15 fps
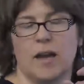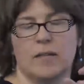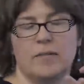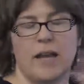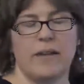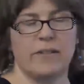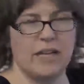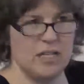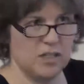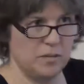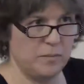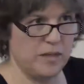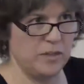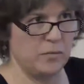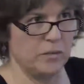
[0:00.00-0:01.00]

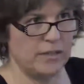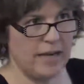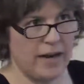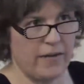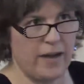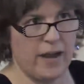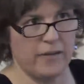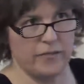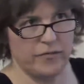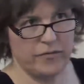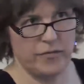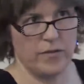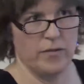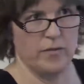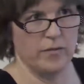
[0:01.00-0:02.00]
navigation menu would now have
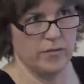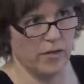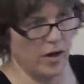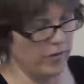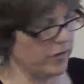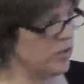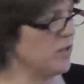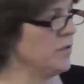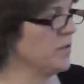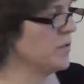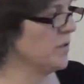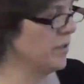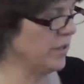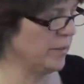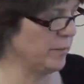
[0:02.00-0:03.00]
all
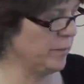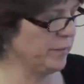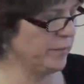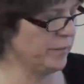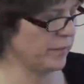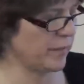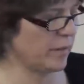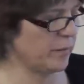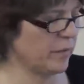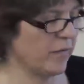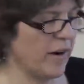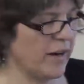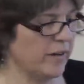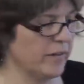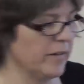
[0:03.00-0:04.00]
the
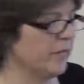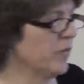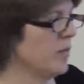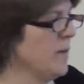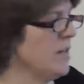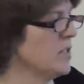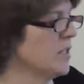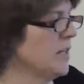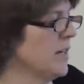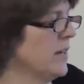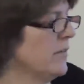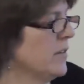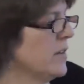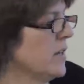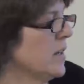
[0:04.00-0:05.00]
provider information and
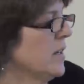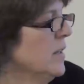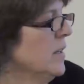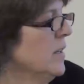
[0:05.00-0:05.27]
everything.